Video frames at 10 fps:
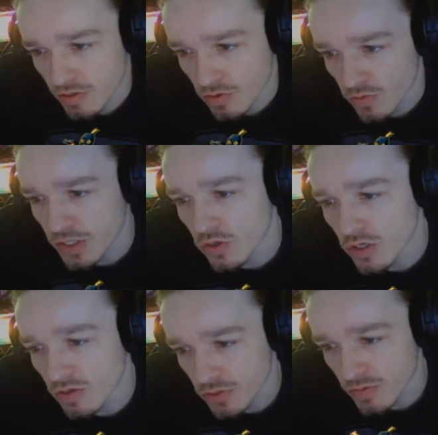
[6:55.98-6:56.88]

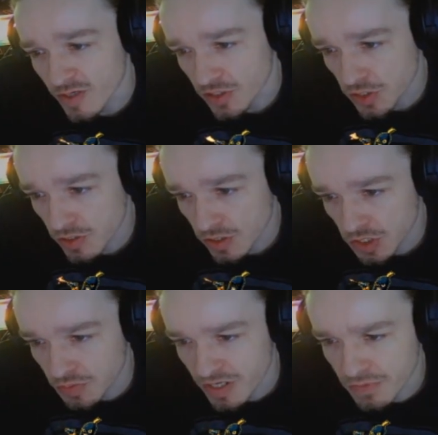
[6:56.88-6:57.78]
Recoil improvements.
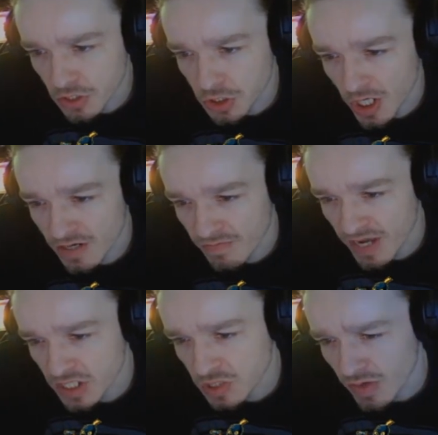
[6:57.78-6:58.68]
Spread per shot and
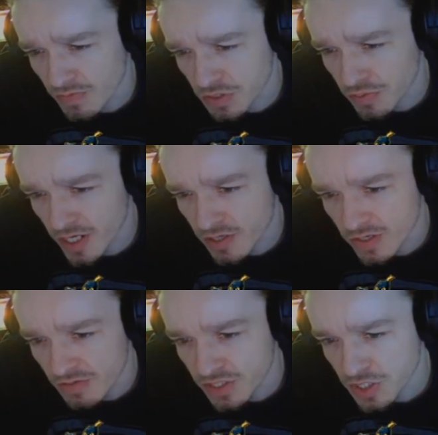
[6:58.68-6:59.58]
maximum spread
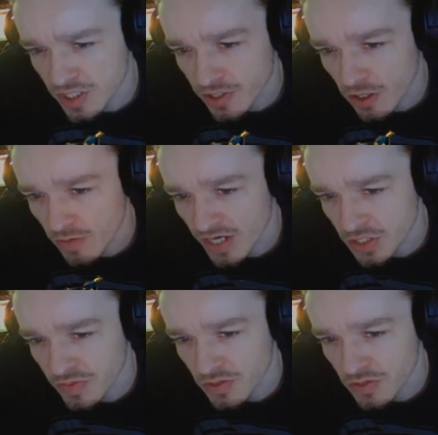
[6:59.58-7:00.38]
when missing an arm has been